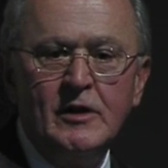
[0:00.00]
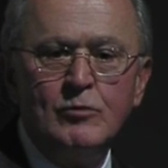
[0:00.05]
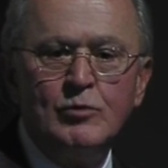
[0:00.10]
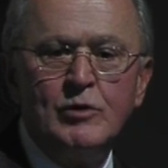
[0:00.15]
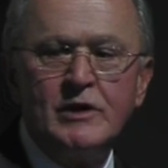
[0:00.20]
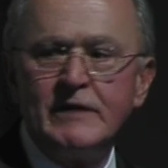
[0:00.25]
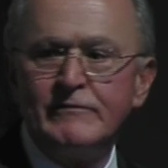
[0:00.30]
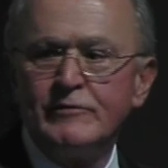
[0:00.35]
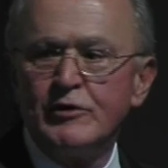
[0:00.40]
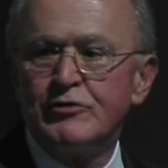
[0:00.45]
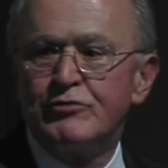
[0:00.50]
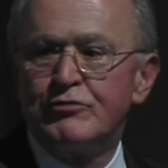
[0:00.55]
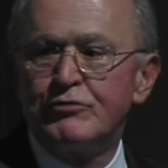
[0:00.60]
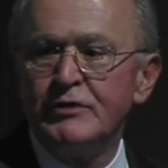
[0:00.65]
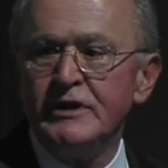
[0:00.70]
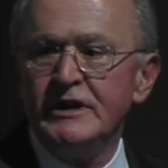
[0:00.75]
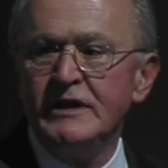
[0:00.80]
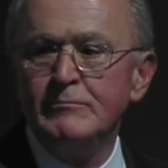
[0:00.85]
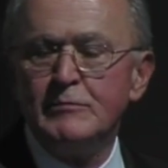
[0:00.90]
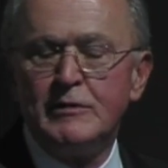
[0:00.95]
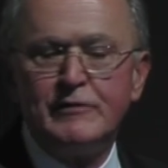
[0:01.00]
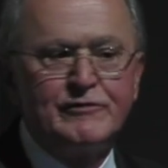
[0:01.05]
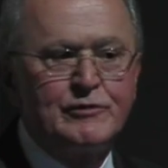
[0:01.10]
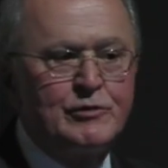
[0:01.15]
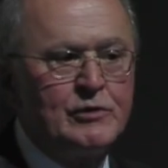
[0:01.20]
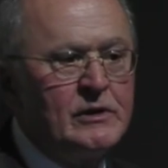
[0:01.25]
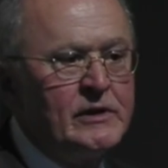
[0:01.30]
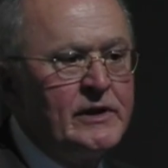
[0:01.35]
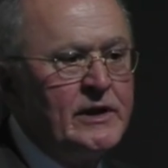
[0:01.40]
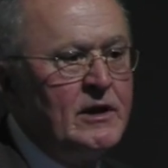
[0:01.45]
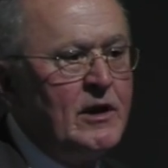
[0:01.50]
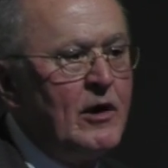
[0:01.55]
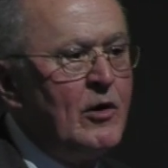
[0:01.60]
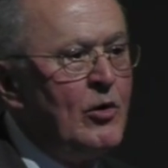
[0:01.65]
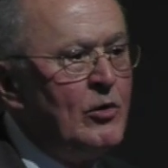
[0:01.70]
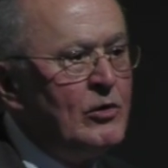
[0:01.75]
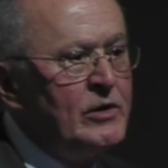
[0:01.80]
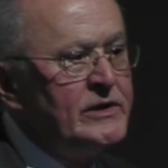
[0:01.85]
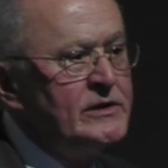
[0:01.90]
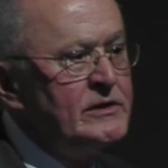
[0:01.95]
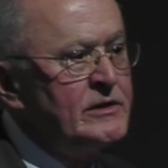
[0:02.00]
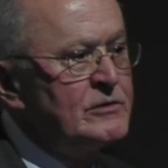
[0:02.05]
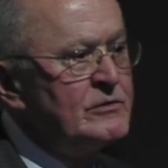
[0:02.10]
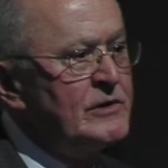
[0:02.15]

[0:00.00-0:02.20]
would ever dream of drilling a hole in the